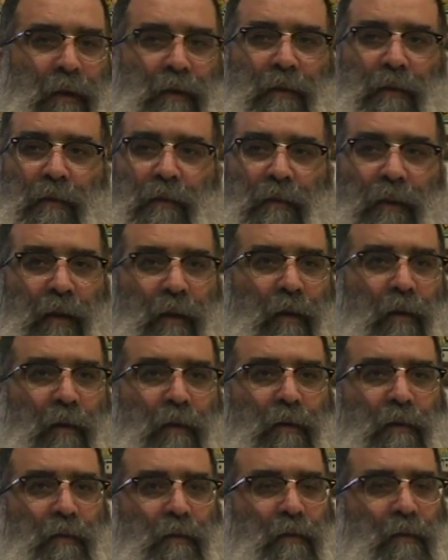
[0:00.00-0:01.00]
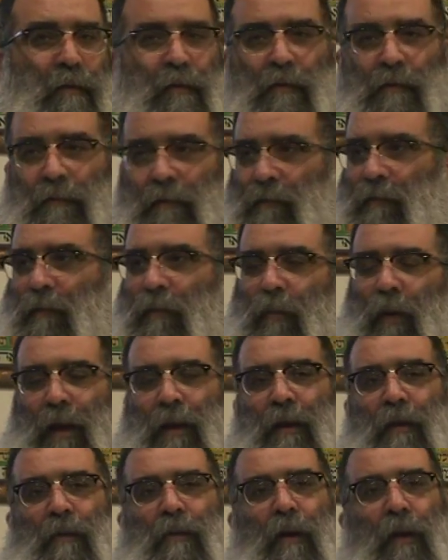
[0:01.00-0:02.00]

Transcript: But, you know, why do you